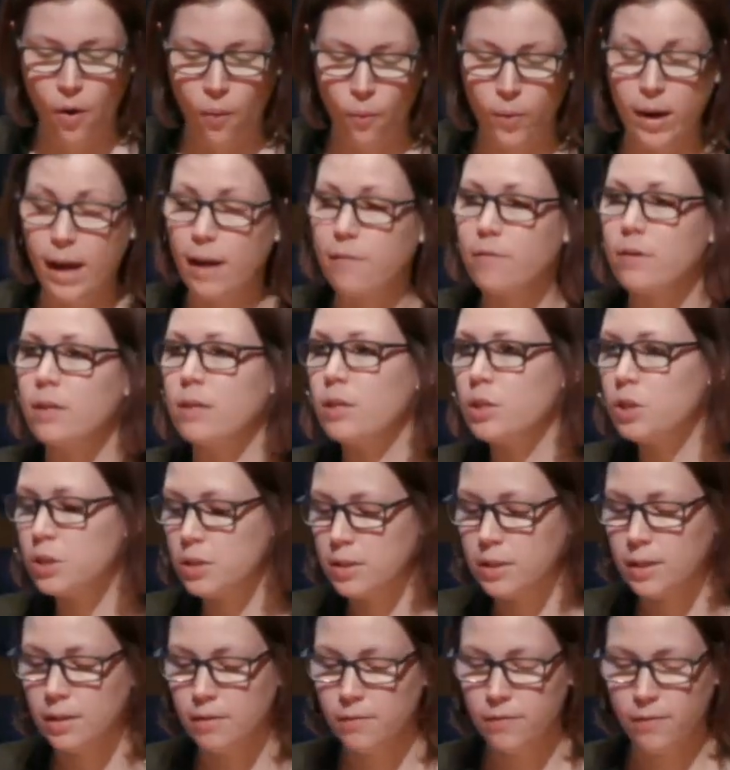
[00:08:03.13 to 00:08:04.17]
We have an
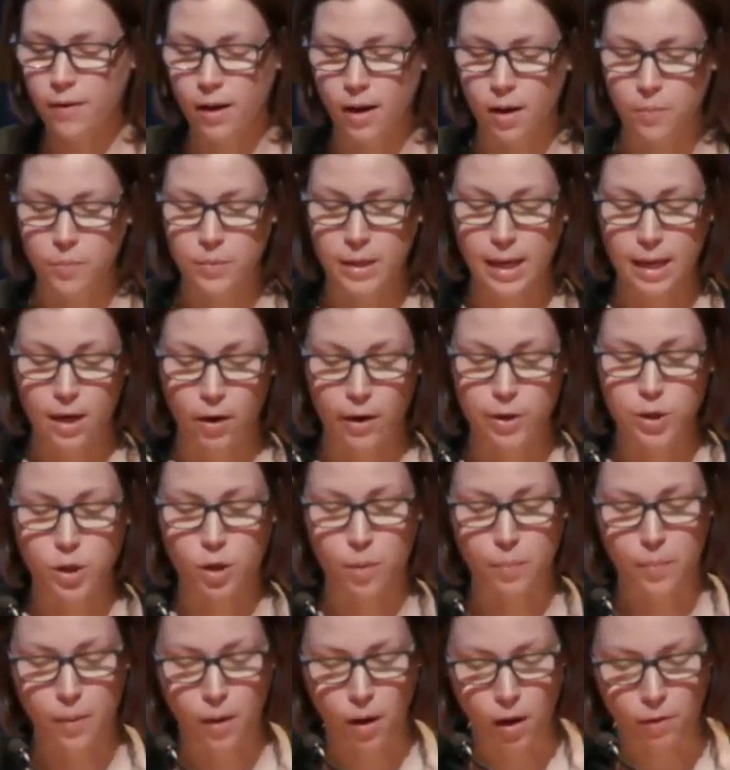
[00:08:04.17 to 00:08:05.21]
initiative, the
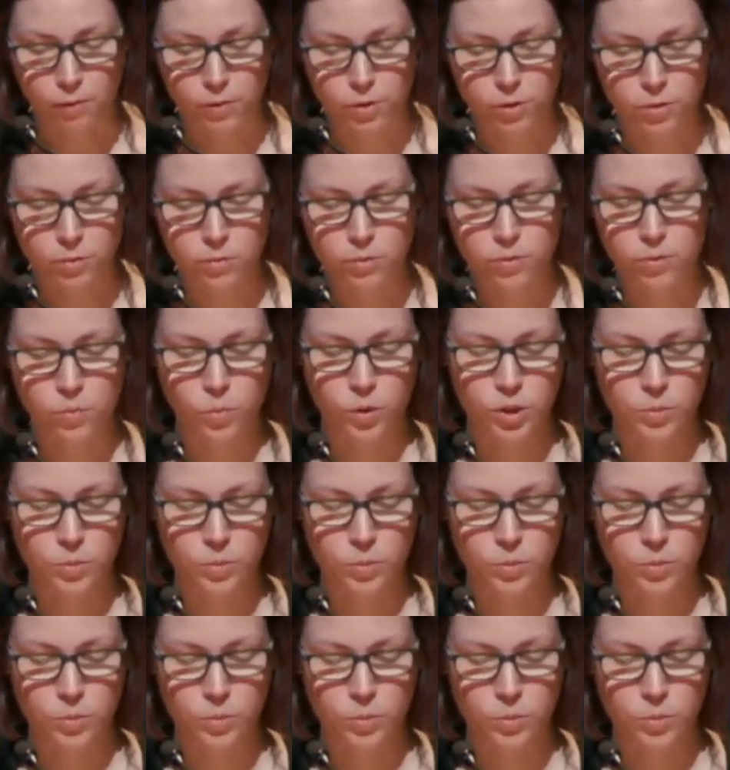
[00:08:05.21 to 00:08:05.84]
NIHR Bioresource,